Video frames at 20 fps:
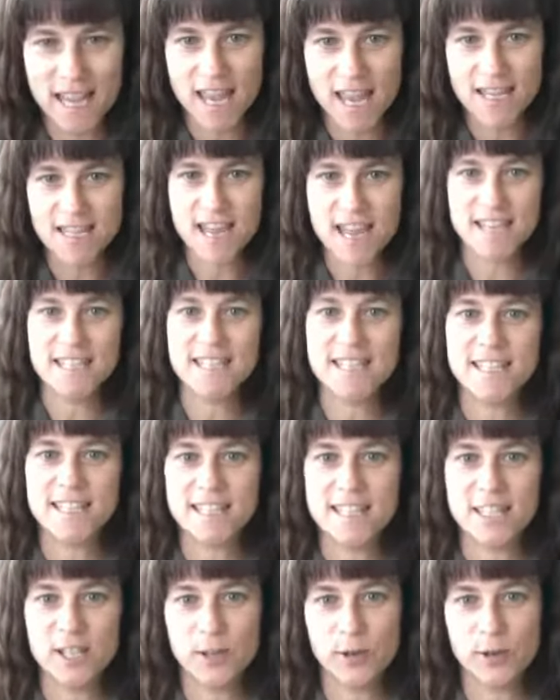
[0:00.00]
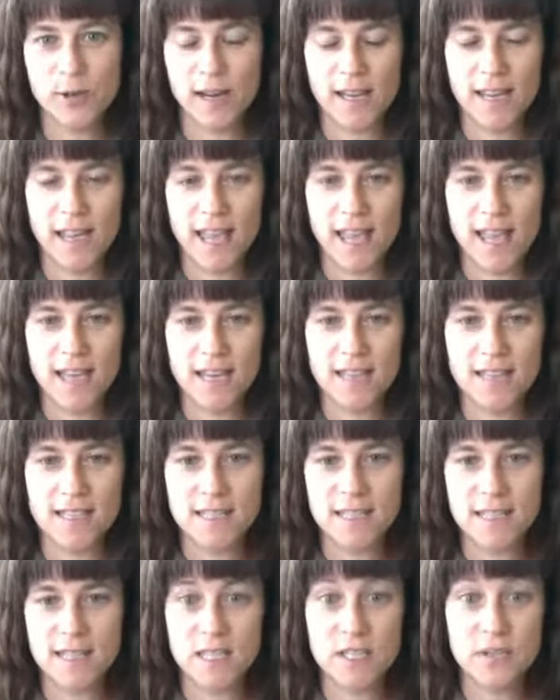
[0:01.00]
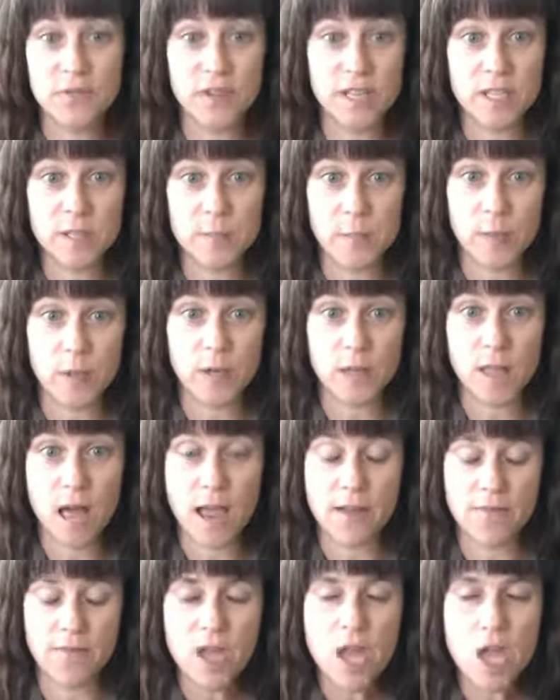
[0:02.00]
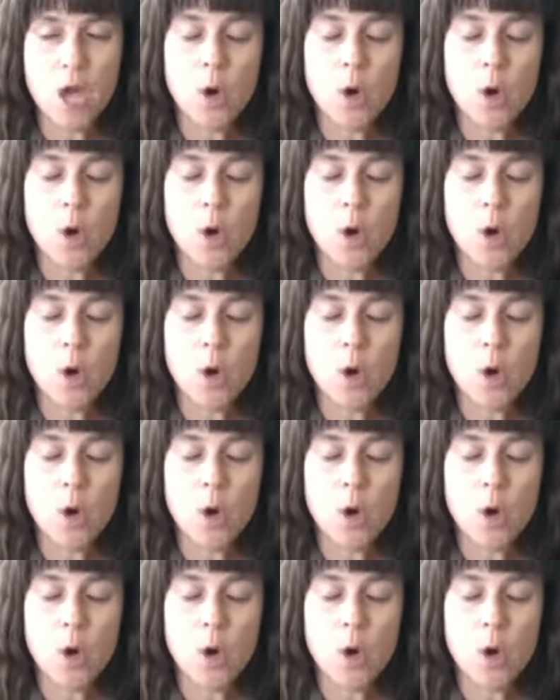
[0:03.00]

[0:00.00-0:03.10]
and nice to see you again in today's Facebook Live,